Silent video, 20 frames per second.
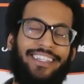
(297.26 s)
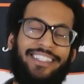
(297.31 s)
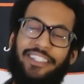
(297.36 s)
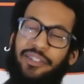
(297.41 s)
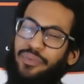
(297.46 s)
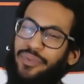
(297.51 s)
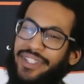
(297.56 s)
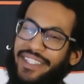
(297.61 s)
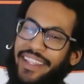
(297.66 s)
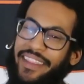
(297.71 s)
It
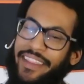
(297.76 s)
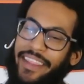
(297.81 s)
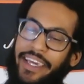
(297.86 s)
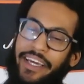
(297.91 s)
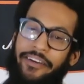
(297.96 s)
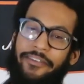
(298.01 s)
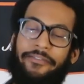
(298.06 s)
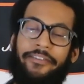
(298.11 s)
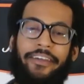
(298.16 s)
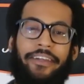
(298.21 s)
just wasn't
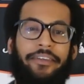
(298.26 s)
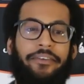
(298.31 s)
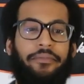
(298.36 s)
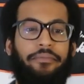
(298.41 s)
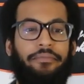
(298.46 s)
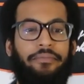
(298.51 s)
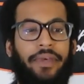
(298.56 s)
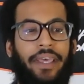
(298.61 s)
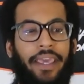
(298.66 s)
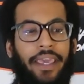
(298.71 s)
there for him.
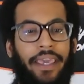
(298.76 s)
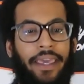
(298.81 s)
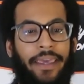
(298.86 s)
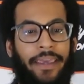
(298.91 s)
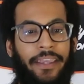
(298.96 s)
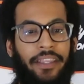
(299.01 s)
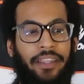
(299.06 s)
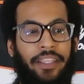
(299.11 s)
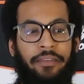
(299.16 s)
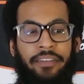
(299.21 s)

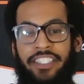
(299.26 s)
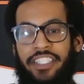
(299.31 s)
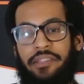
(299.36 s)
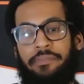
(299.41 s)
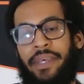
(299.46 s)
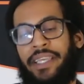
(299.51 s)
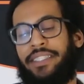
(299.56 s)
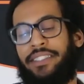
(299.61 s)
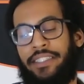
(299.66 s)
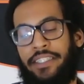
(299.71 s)
And it
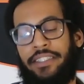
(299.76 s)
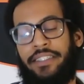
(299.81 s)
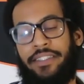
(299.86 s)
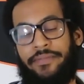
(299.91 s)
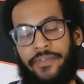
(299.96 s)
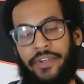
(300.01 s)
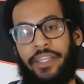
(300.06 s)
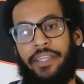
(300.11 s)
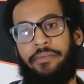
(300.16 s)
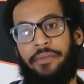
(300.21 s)
just makes
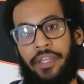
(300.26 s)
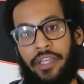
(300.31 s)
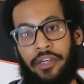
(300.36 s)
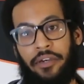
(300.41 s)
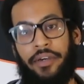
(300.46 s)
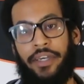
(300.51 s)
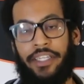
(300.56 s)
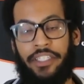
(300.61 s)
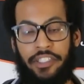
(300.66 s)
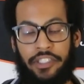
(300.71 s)
sense for him to
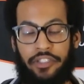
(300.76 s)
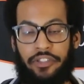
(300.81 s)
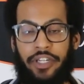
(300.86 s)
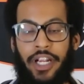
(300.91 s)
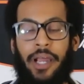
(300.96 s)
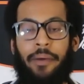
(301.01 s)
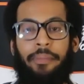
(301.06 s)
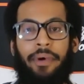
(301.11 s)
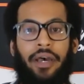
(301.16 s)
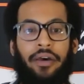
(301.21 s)
go ahead and just
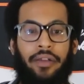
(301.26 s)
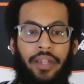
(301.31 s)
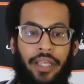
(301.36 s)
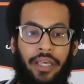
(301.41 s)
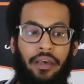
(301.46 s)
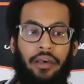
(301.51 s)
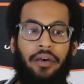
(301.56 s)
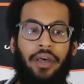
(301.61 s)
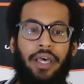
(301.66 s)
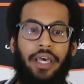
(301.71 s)
drop out
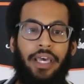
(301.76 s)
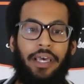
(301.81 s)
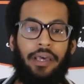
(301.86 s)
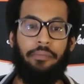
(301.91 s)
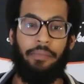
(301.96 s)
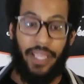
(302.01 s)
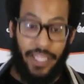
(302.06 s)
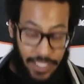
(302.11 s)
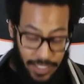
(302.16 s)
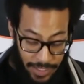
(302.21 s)
now.
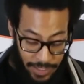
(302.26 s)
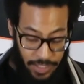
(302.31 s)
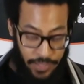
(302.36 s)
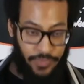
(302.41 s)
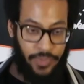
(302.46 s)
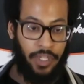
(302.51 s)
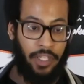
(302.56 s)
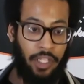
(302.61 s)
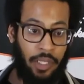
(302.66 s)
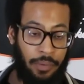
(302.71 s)
Makes sense
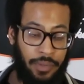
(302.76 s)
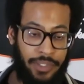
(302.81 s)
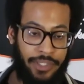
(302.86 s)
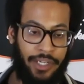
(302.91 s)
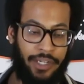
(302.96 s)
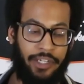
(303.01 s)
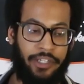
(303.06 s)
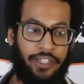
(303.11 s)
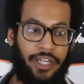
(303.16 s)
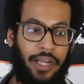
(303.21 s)
for
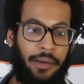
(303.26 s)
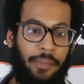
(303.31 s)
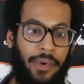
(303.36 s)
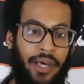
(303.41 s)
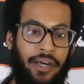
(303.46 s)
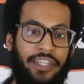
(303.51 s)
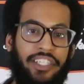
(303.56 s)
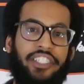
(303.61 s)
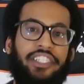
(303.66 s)
Klobuchar to drop out.